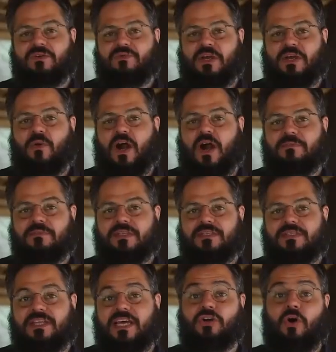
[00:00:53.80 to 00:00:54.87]

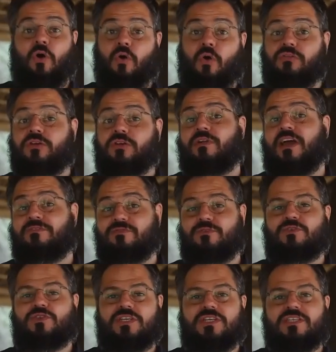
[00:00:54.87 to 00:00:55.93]
requirements that all the
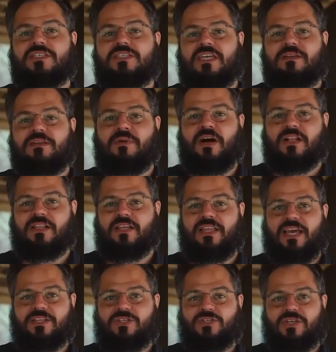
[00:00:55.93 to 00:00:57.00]
refugees in
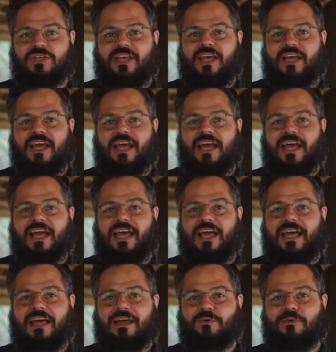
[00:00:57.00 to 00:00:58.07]
Bangladesh
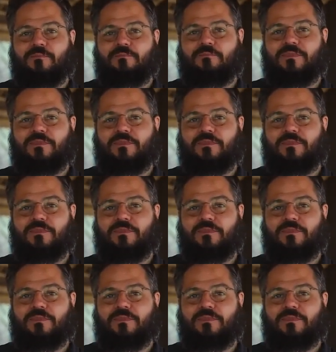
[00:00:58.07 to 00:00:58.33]
uh,